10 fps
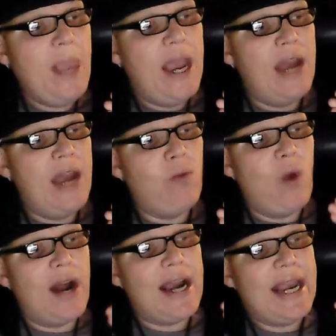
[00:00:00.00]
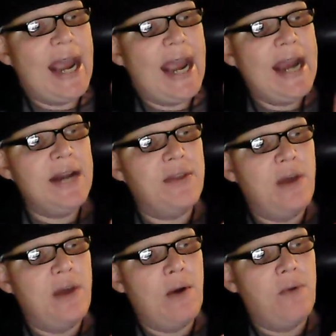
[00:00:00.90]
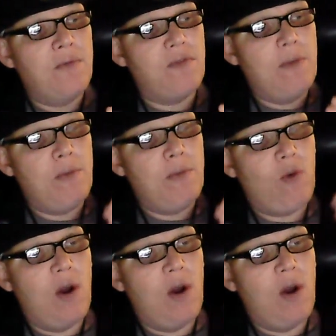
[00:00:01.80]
what I gained though from